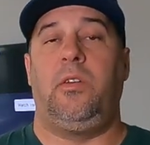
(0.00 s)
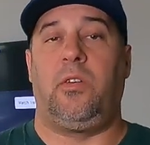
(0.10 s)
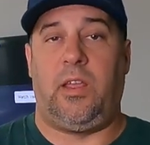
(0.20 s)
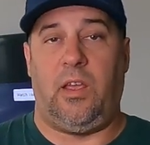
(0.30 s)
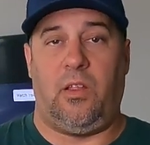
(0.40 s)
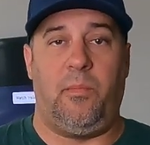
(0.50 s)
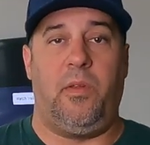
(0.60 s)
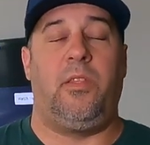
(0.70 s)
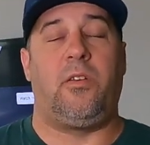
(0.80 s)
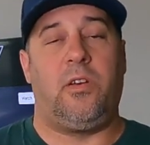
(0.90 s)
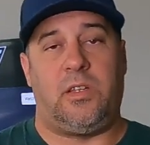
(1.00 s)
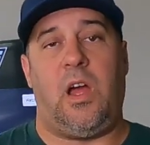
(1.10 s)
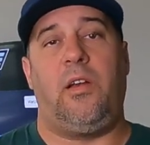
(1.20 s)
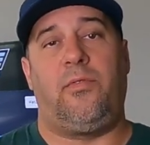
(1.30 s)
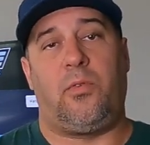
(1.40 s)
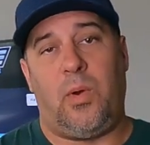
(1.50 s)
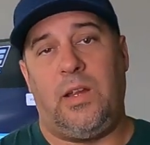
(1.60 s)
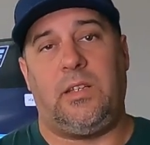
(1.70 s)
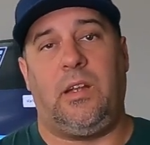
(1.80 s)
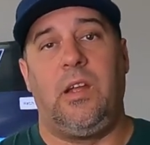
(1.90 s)
You'll kill them. They're designed for
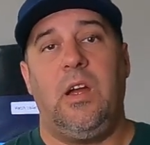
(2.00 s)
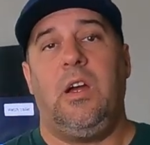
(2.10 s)
racing.